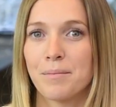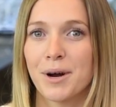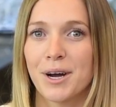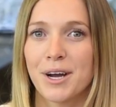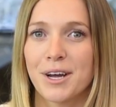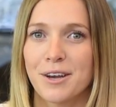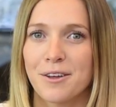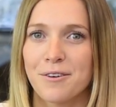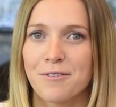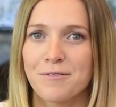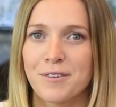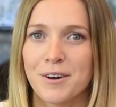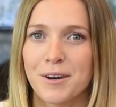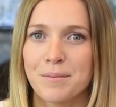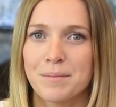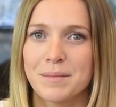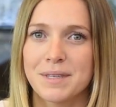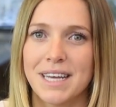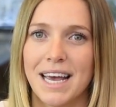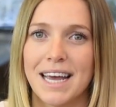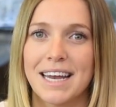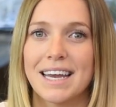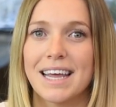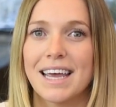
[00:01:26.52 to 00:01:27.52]
marketing
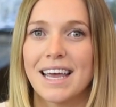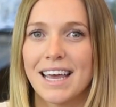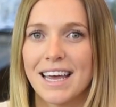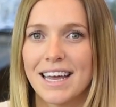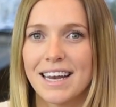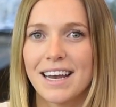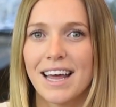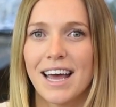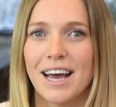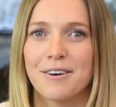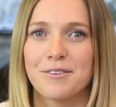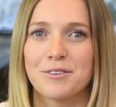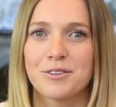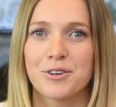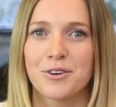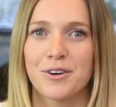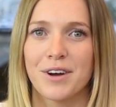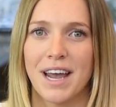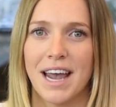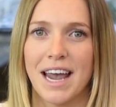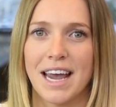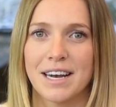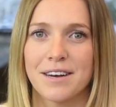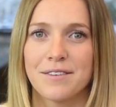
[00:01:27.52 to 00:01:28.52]
firms, and in-house
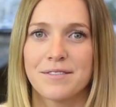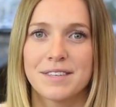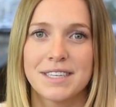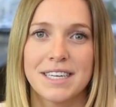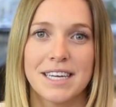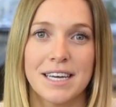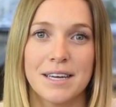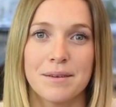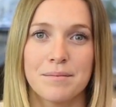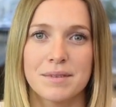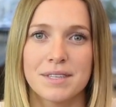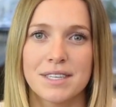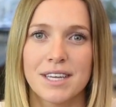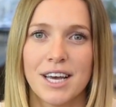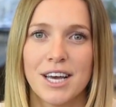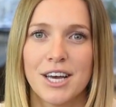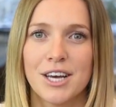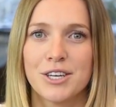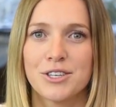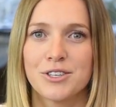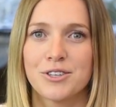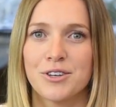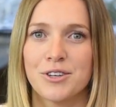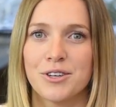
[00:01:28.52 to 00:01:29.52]
creative teams
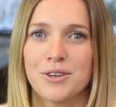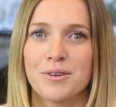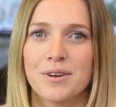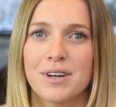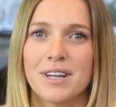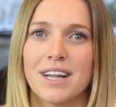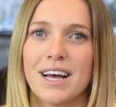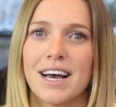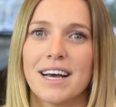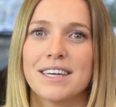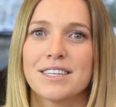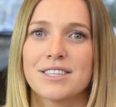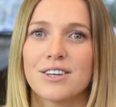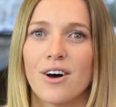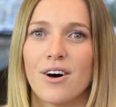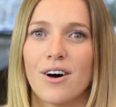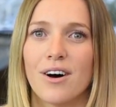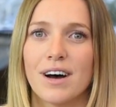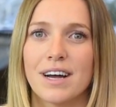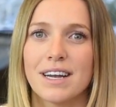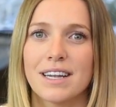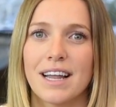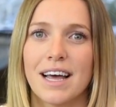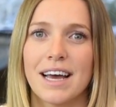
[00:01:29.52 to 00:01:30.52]
to utilize
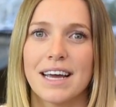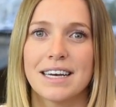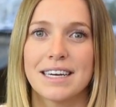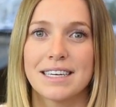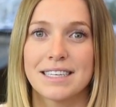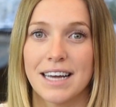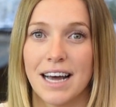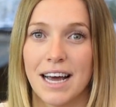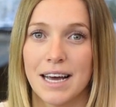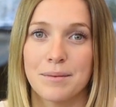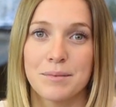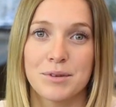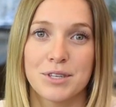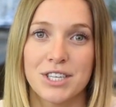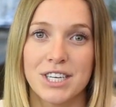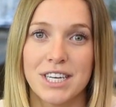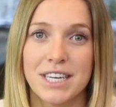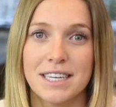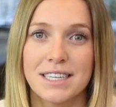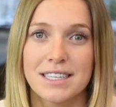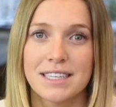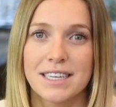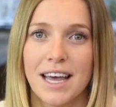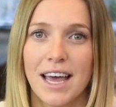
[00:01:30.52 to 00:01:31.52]
online
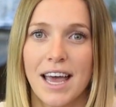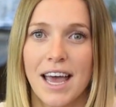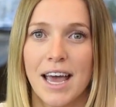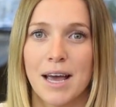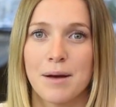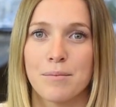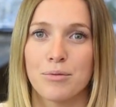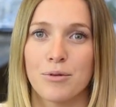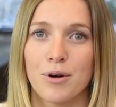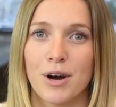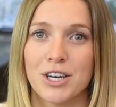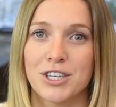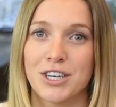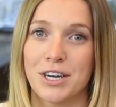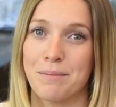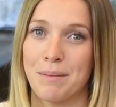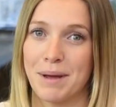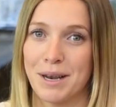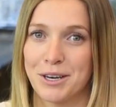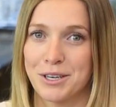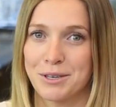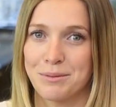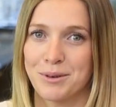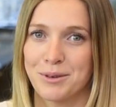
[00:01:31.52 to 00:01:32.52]
timesheets and project
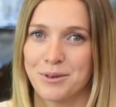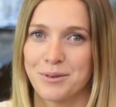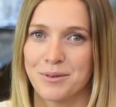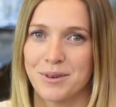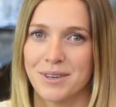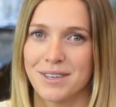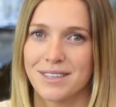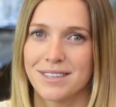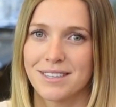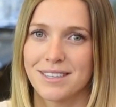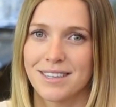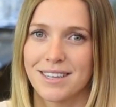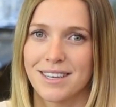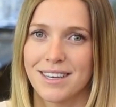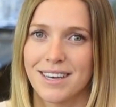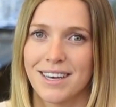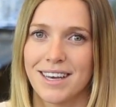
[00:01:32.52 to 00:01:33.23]
management tools.